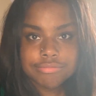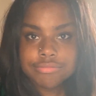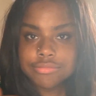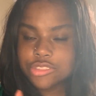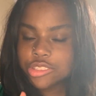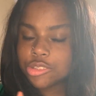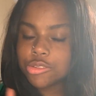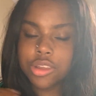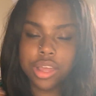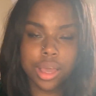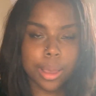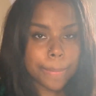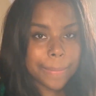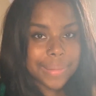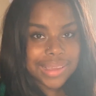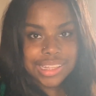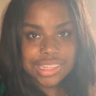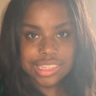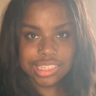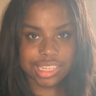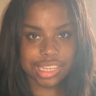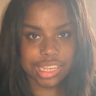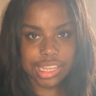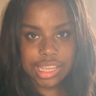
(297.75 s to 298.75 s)
Do not be
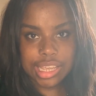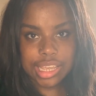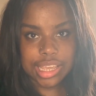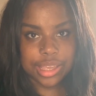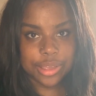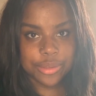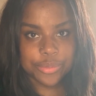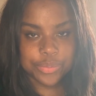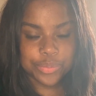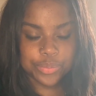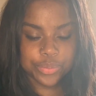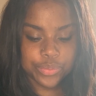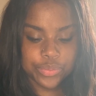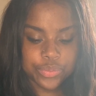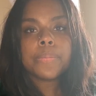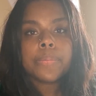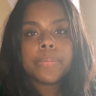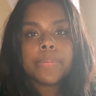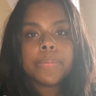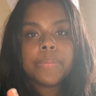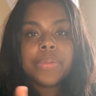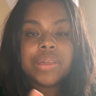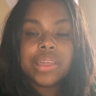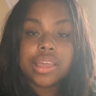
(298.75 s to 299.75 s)
clingy
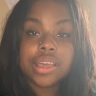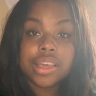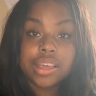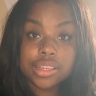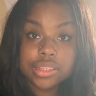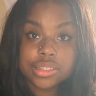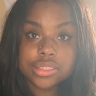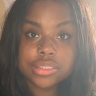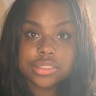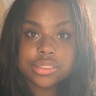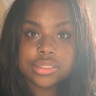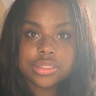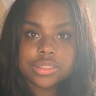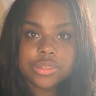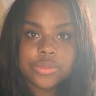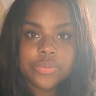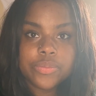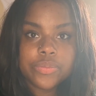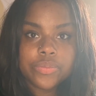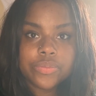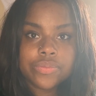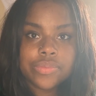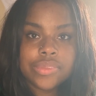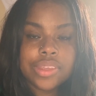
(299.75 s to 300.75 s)
because
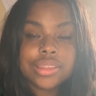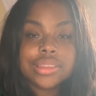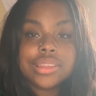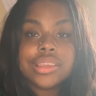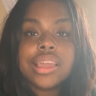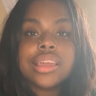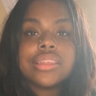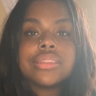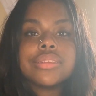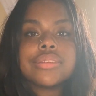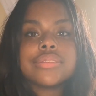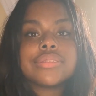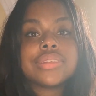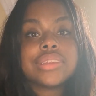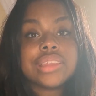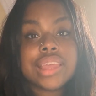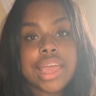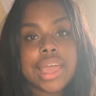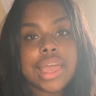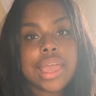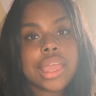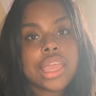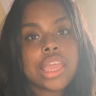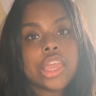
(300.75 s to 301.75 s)
at the end of the
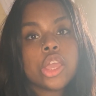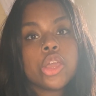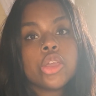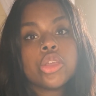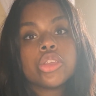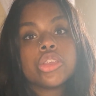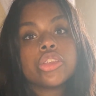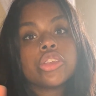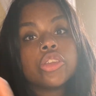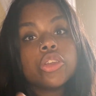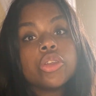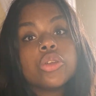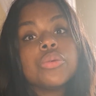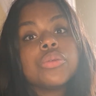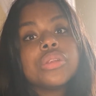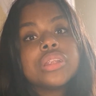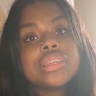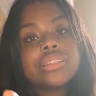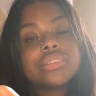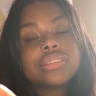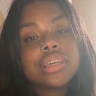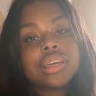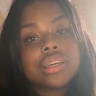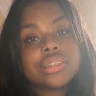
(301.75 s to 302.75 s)
day, you
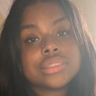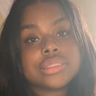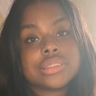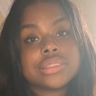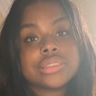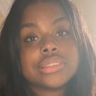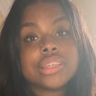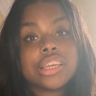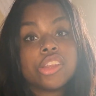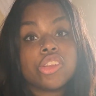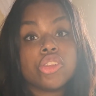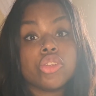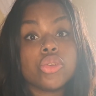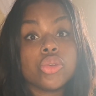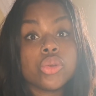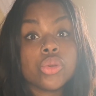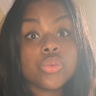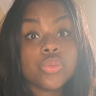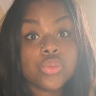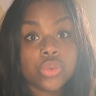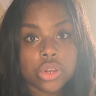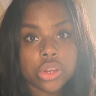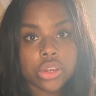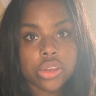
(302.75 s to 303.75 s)
need to understand your
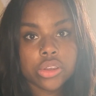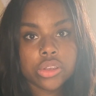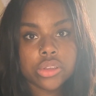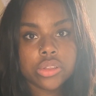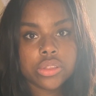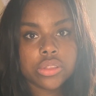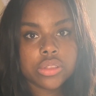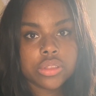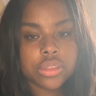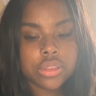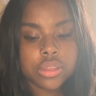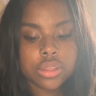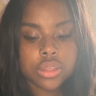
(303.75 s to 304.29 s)
worth